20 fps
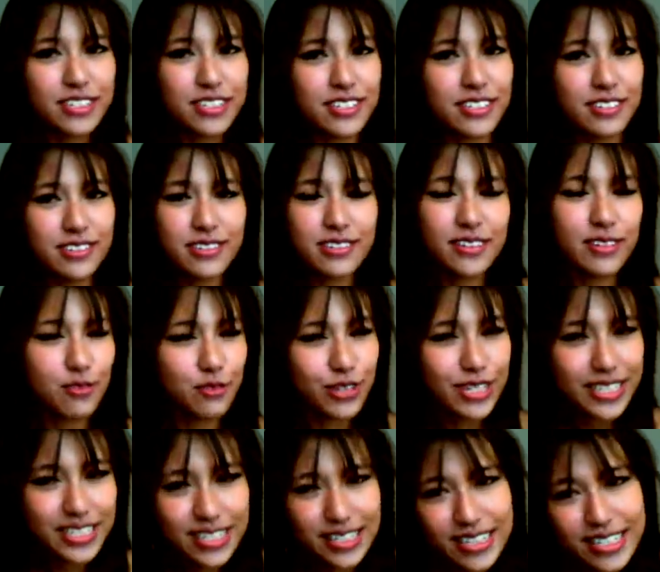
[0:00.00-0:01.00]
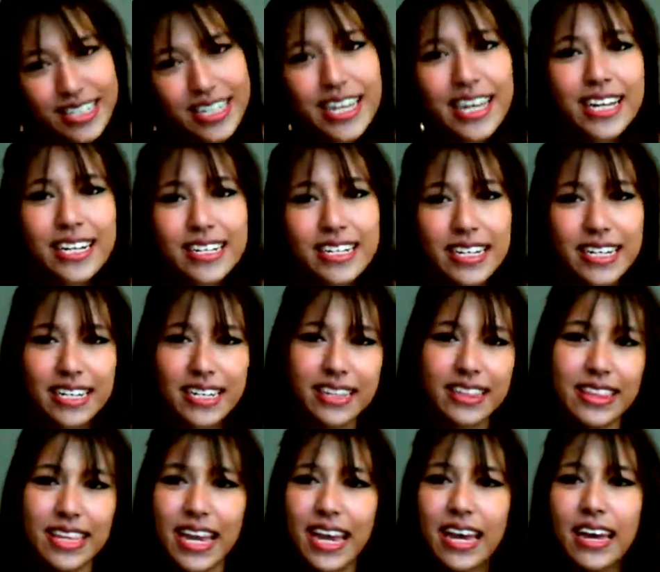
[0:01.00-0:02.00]
just recently kicked
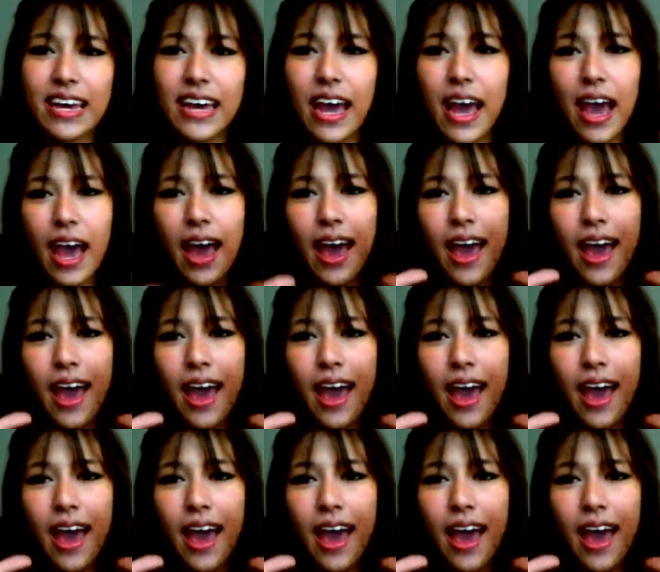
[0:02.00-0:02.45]
in that